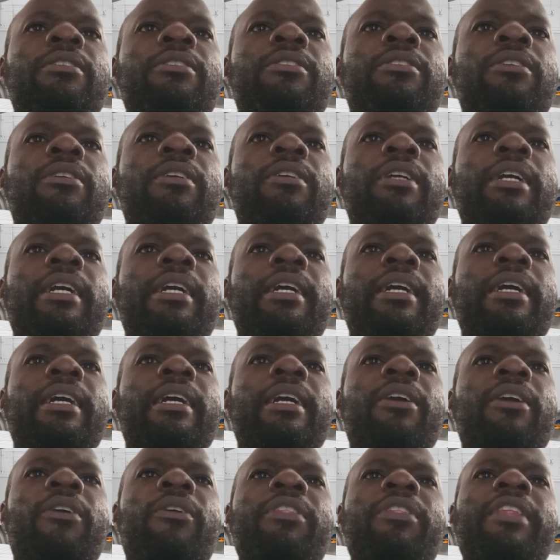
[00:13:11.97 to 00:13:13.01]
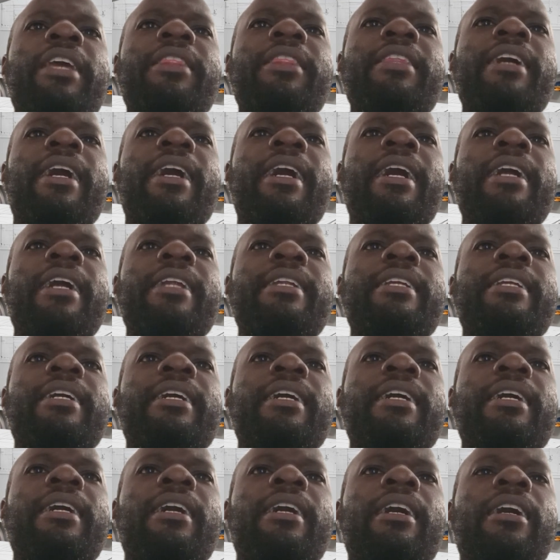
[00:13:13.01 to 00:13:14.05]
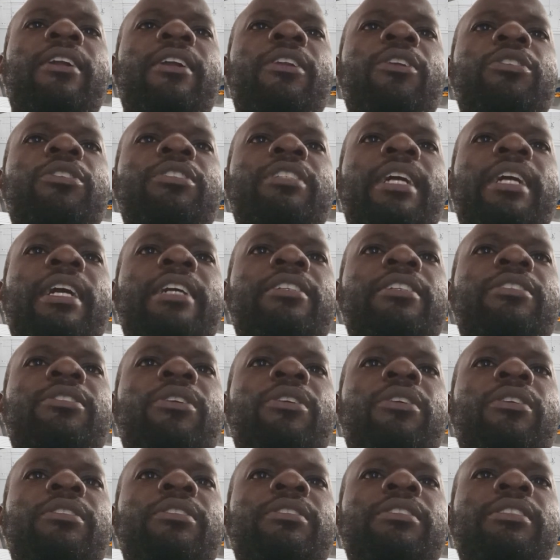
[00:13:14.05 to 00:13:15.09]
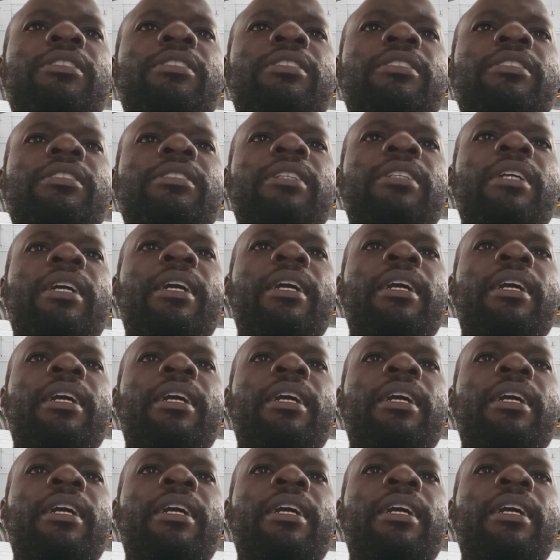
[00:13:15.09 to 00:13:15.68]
So on the other hand, closed caissons